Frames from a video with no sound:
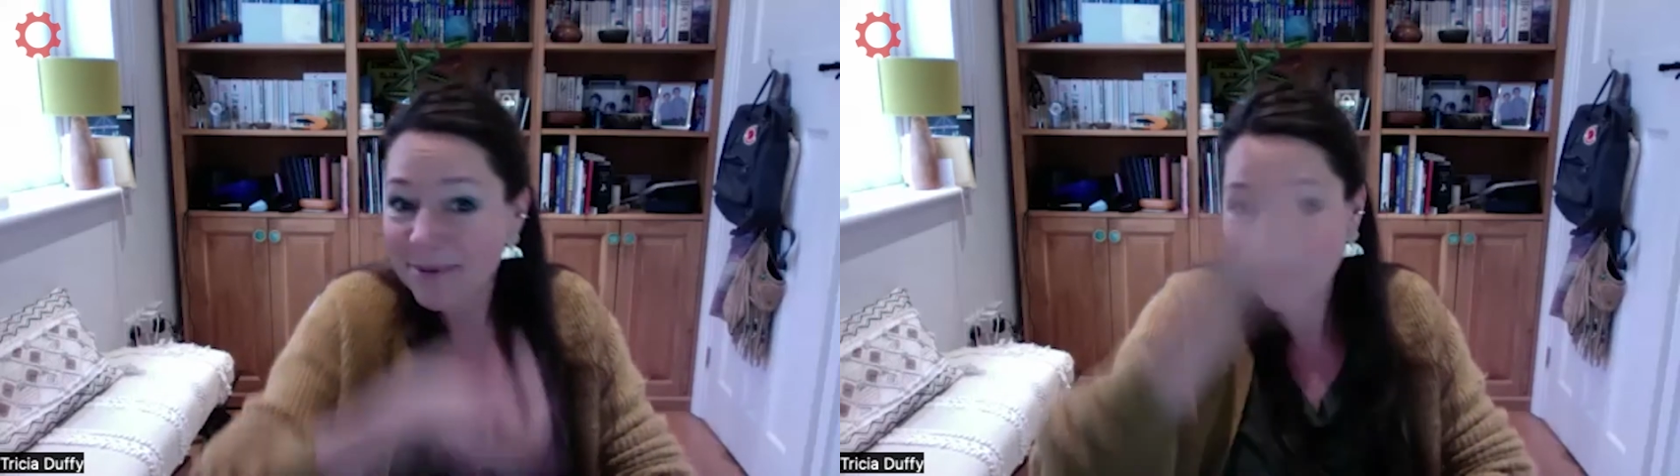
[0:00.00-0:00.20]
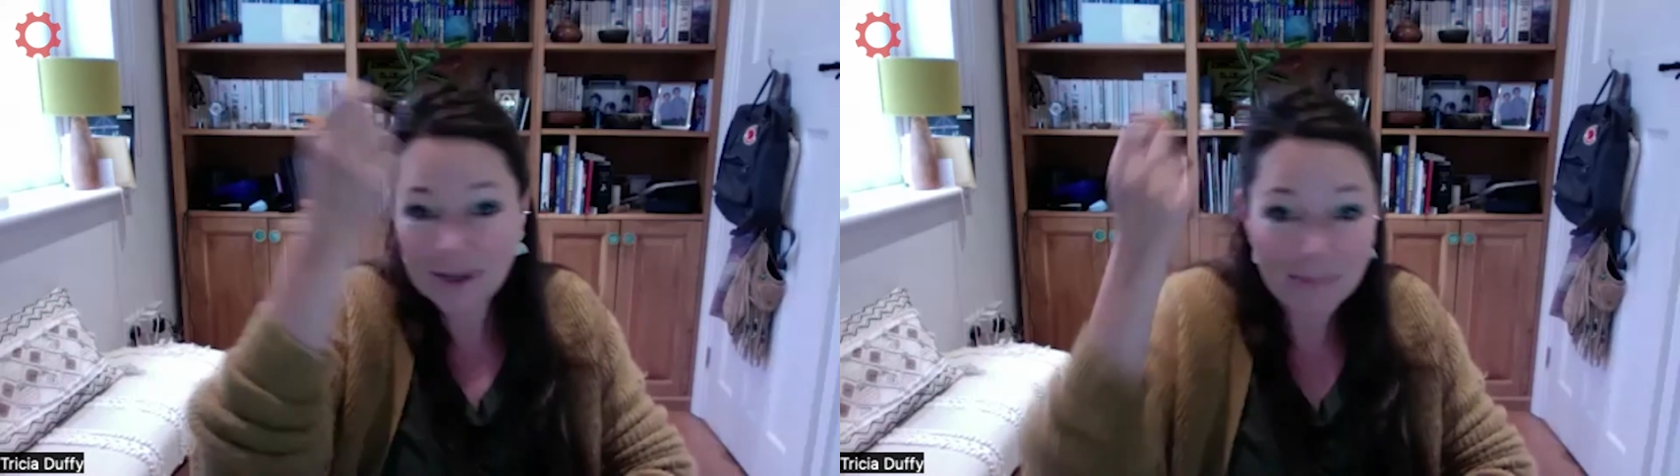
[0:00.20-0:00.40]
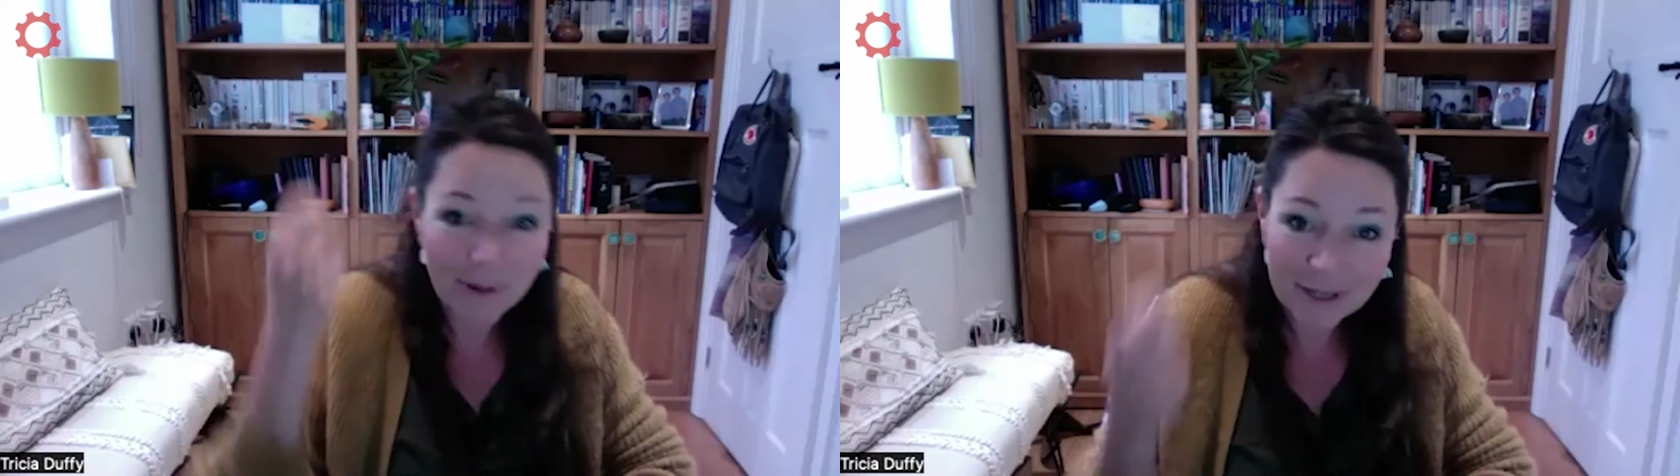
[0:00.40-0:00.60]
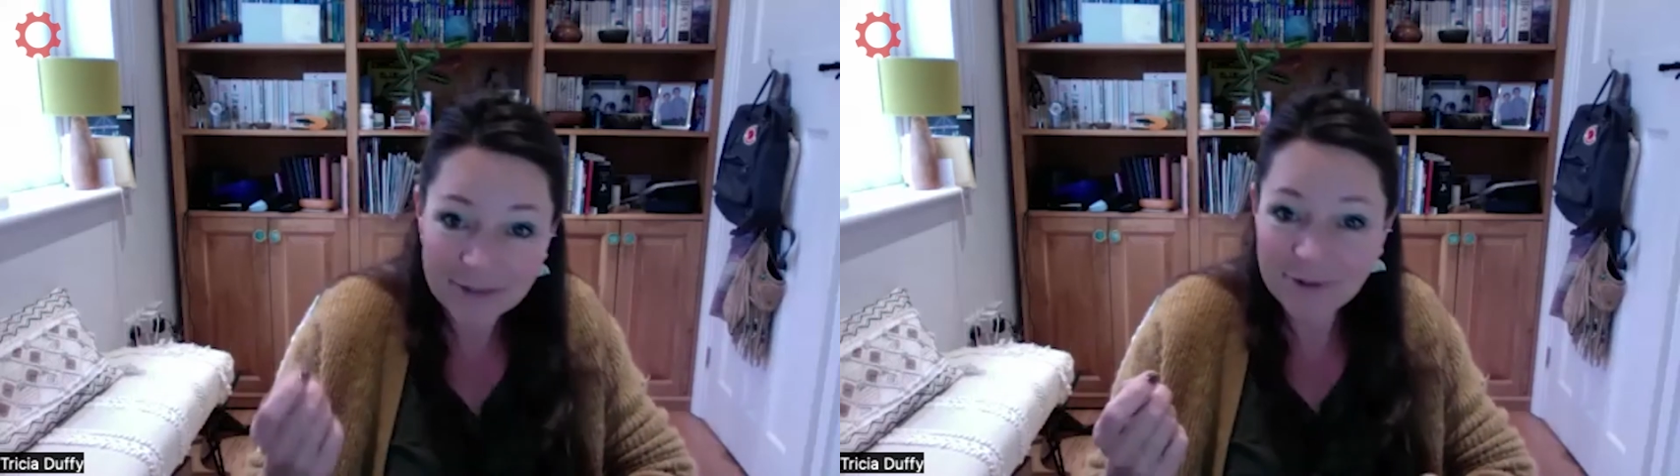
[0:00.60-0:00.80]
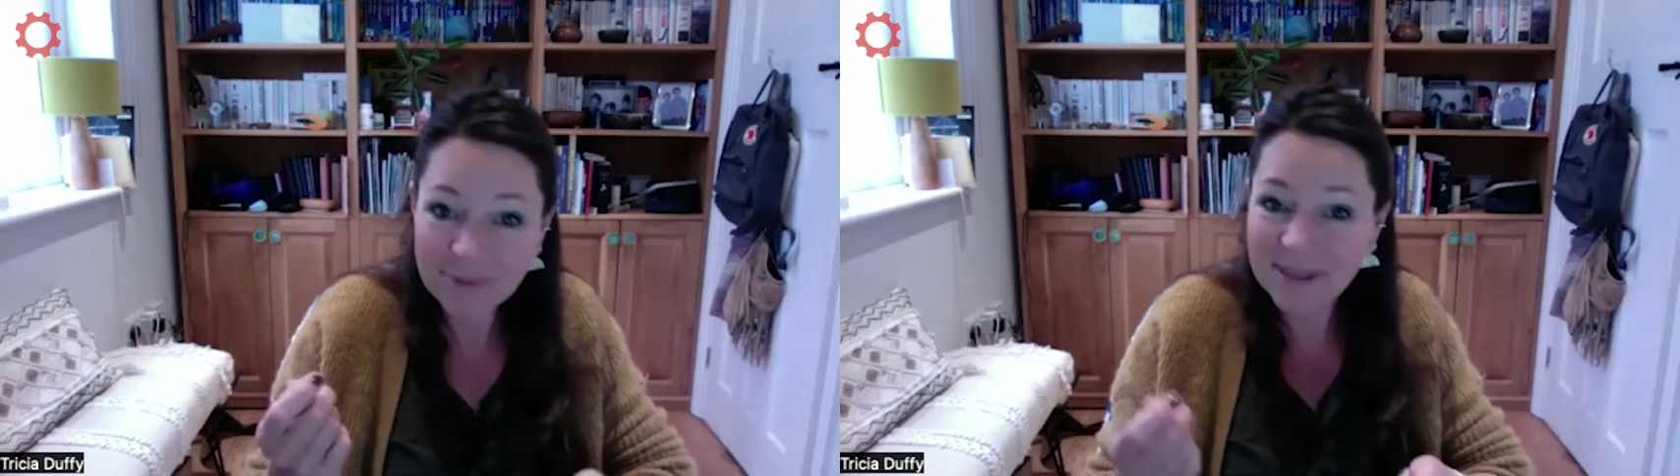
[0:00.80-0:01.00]
You're going to pull
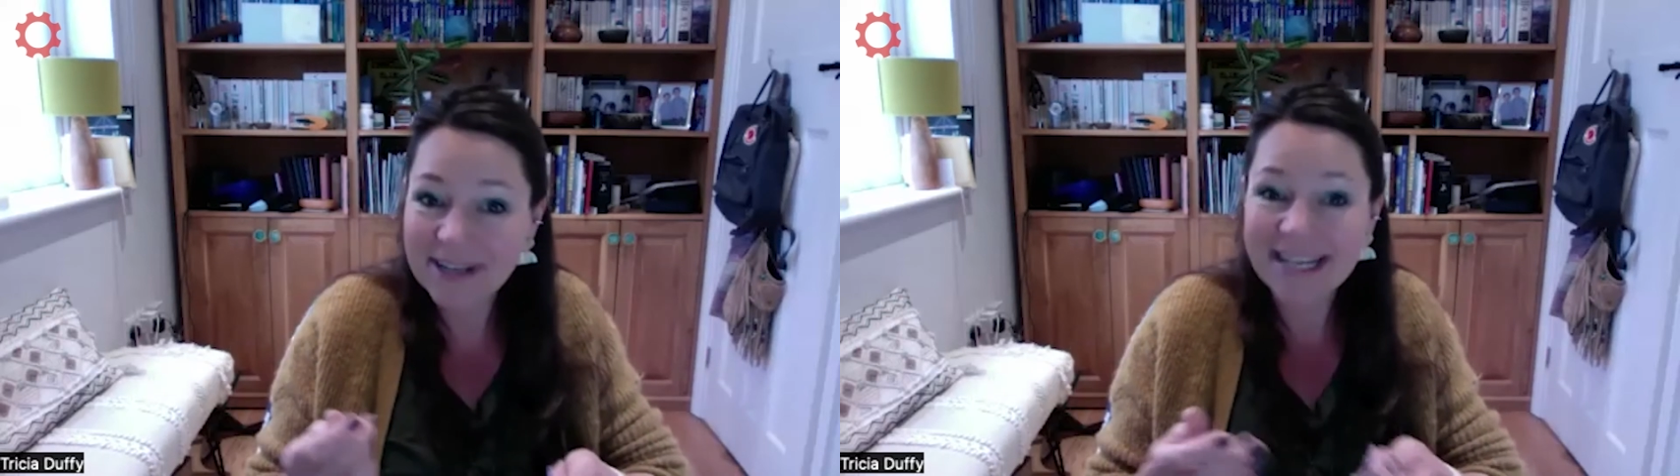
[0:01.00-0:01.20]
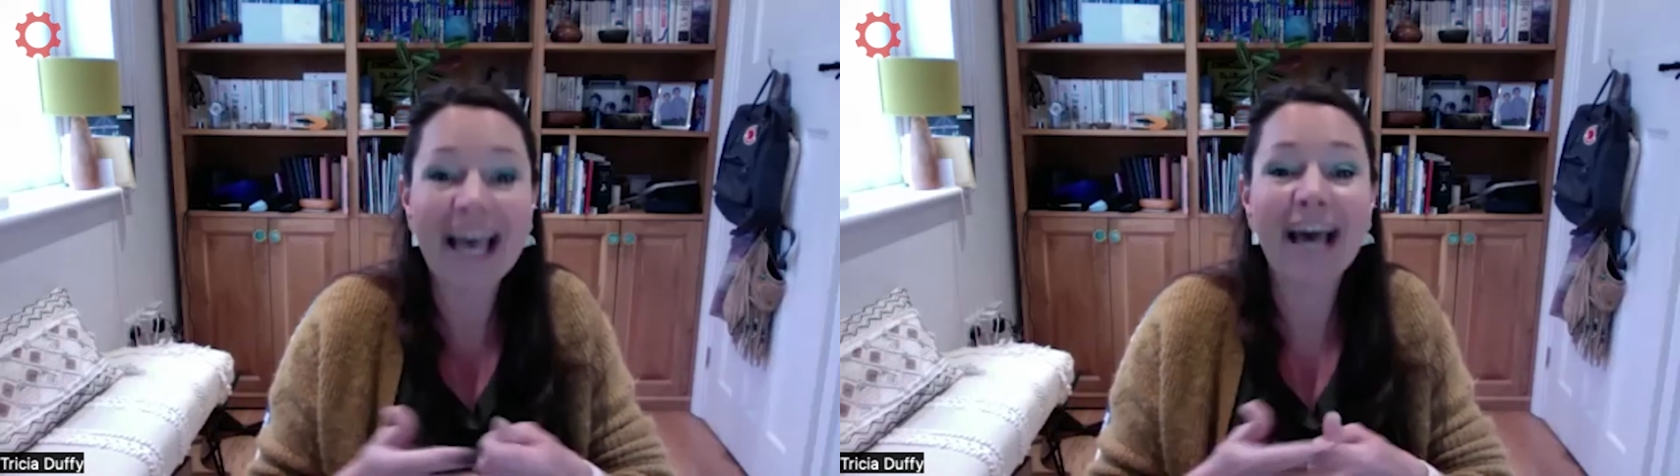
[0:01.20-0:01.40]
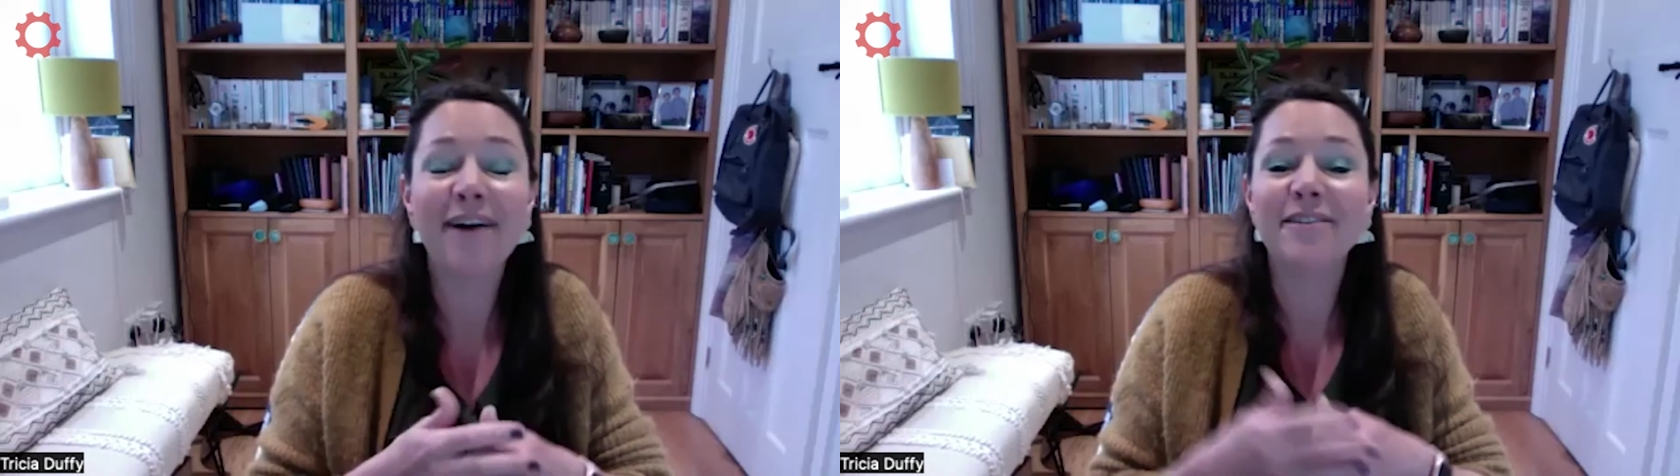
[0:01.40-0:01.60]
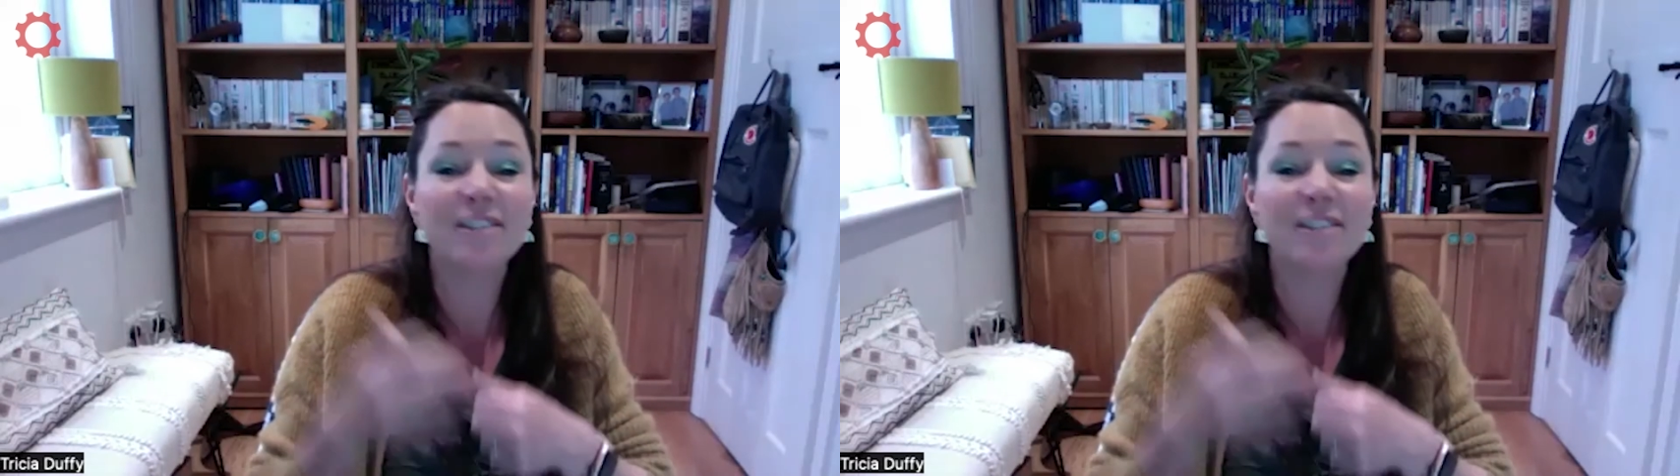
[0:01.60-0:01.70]
it from the cloud.